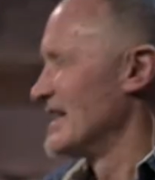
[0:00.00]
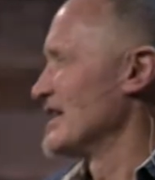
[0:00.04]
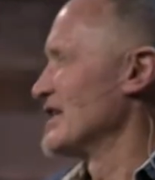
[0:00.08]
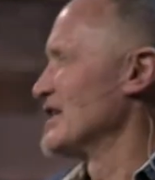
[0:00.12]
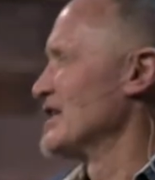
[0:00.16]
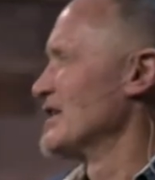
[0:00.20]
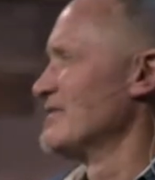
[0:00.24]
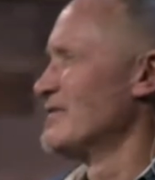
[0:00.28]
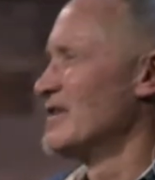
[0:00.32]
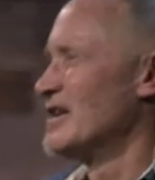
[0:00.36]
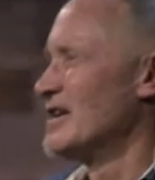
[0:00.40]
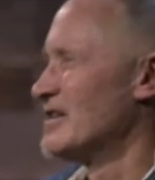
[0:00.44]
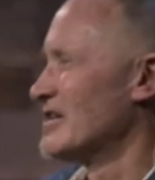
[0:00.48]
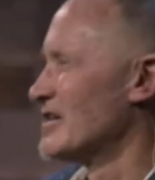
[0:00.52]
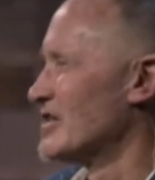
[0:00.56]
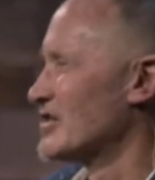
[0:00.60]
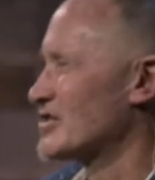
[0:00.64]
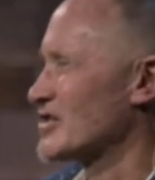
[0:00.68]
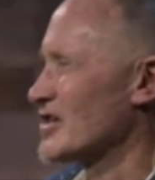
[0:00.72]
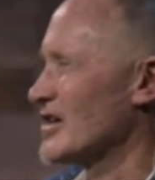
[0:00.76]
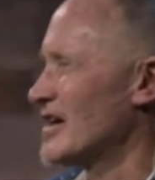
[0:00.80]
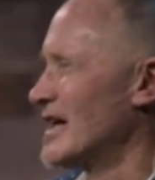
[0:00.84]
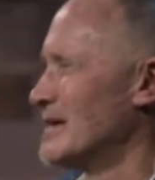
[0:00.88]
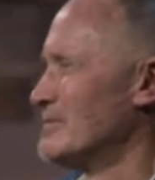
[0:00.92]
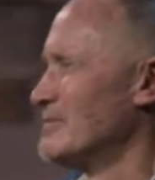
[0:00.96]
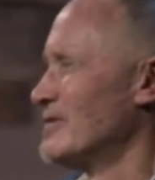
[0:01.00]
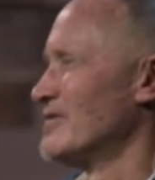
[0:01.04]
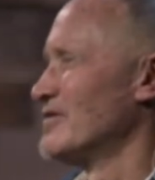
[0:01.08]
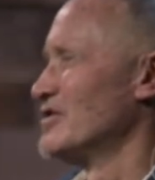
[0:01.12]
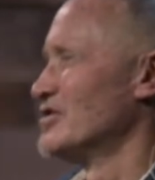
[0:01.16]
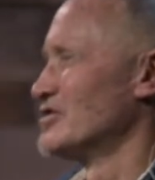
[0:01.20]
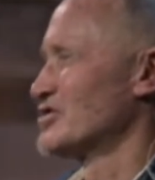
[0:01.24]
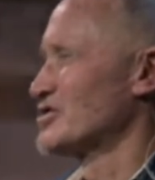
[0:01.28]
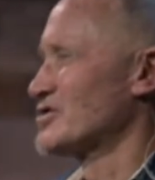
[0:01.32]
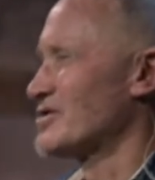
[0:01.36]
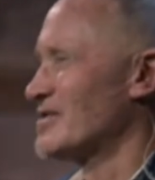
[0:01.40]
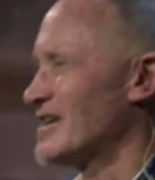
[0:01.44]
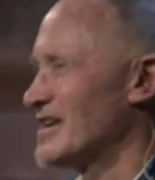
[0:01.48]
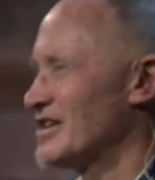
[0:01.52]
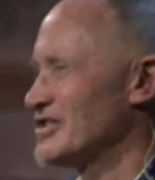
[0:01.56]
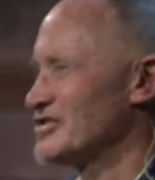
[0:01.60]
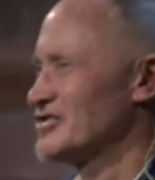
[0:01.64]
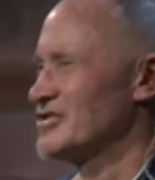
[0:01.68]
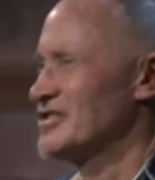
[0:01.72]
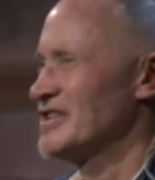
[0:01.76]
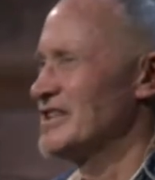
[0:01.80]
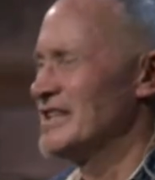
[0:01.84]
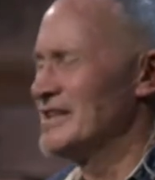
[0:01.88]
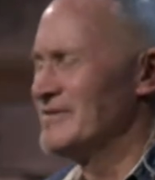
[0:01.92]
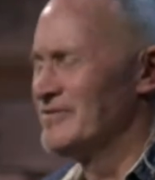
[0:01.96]
even in a time of
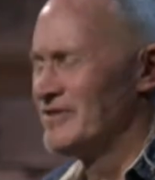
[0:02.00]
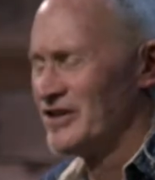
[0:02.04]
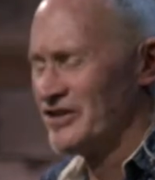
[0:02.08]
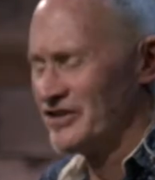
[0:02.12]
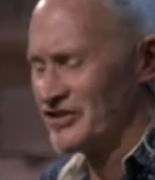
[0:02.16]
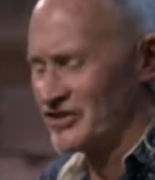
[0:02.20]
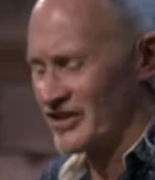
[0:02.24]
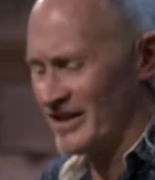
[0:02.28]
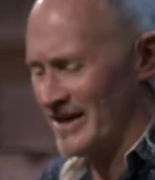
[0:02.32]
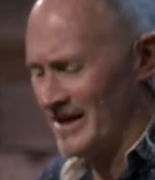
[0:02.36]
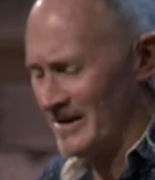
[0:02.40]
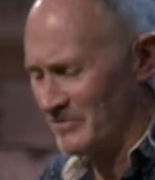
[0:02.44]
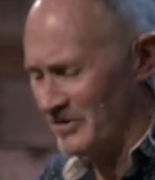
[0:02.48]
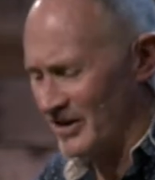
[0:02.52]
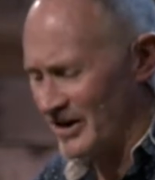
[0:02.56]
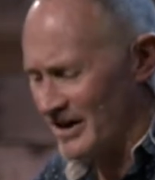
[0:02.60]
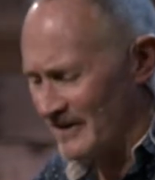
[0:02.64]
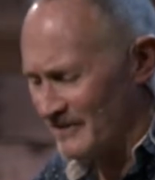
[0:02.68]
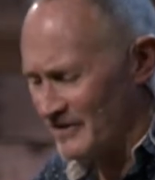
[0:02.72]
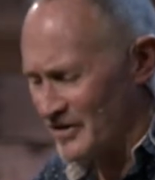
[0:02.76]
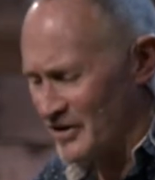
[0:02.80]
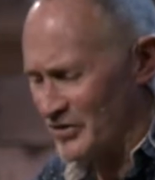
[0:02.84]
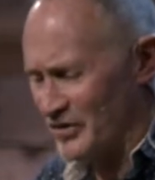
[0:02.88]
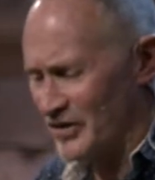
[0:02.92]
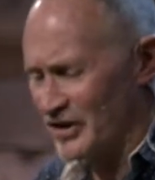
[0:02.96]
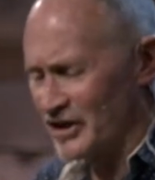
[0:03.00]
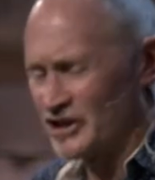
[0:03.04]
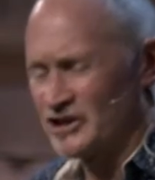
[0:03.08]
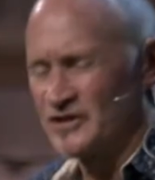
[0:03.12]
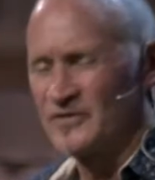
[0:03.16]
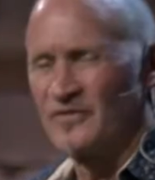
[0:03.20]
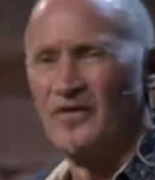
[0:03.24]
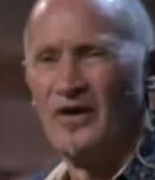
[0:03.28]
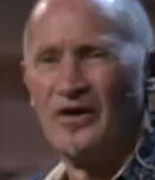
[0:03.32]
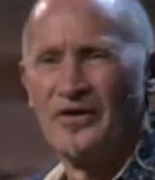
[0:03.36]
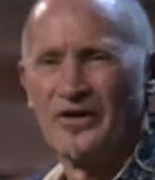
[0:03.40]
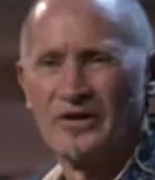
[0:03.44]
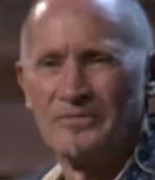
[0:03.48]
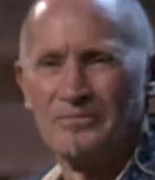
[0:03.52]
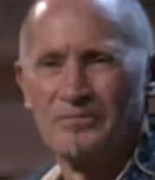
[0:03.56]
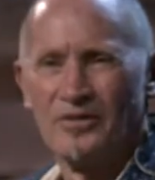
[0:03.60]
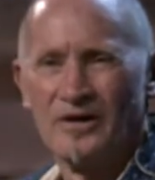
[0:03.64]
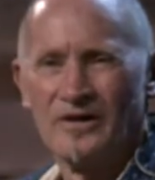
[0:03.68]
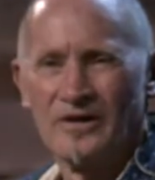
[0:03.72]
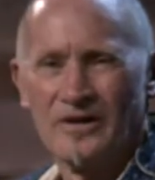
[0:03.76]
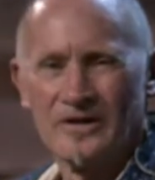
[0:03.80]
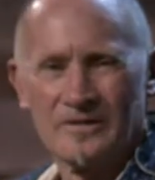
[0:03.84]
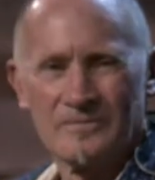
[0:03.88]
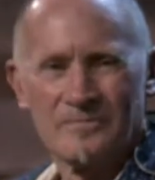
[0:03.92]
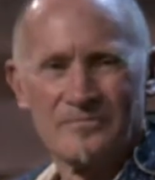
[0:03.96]
distress, even in a time when everything is falling
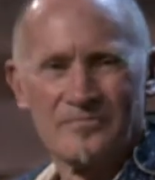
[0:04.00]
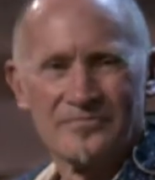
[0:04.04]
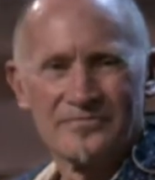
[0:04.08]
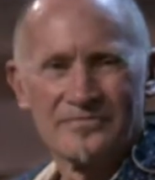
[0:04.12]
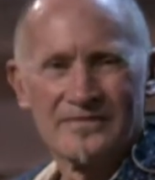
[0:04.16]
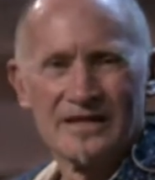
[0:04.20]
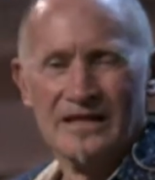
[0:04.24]
apart.